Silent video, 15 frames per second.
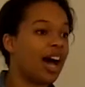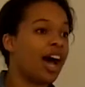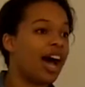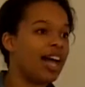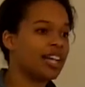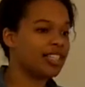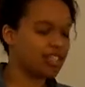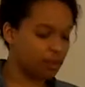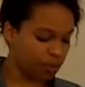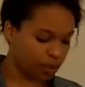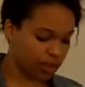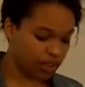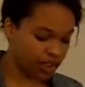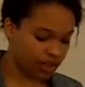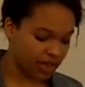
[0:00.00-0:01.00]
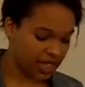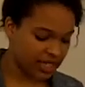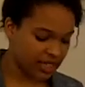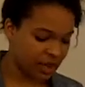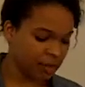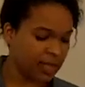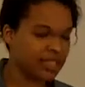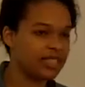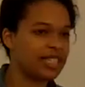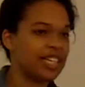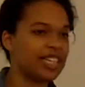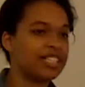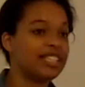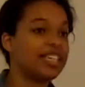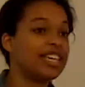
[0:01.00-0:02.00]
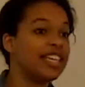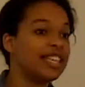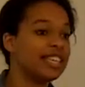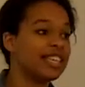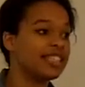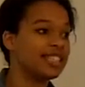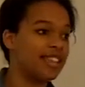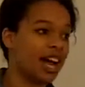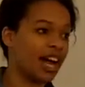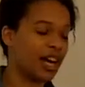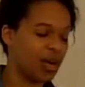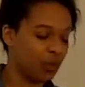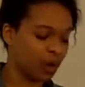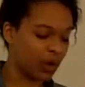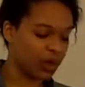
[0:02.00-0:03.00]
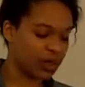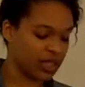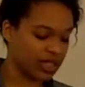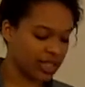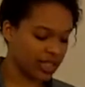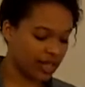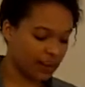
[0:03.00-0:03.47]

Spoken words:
the highest abortion rates among cities in the entire world.